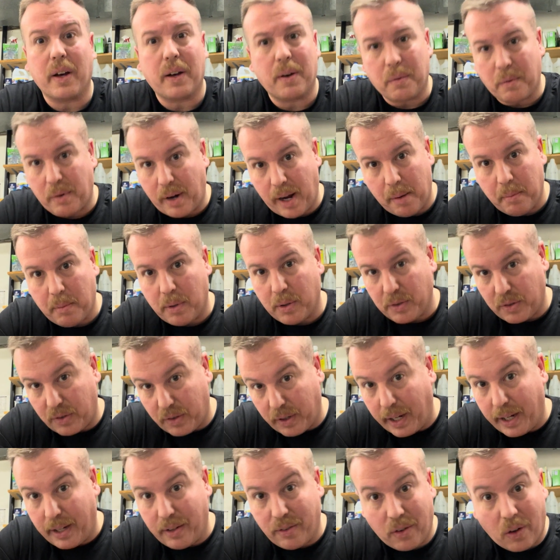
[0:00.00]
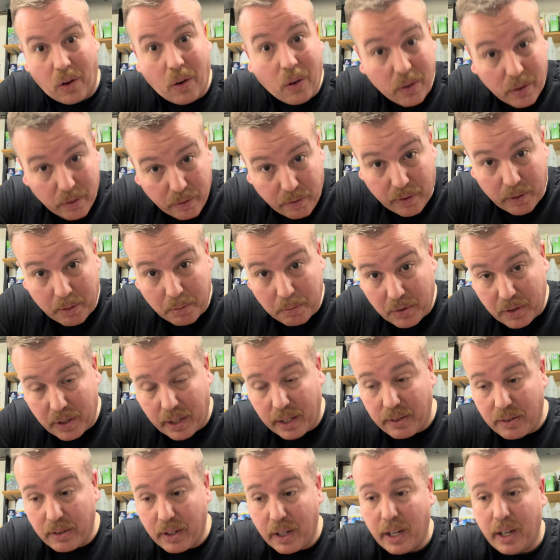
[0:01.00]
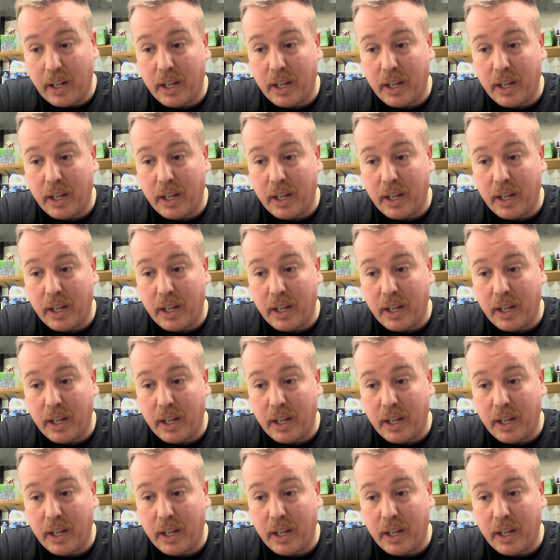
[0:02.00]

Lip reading: Rambo sites, all the film sites.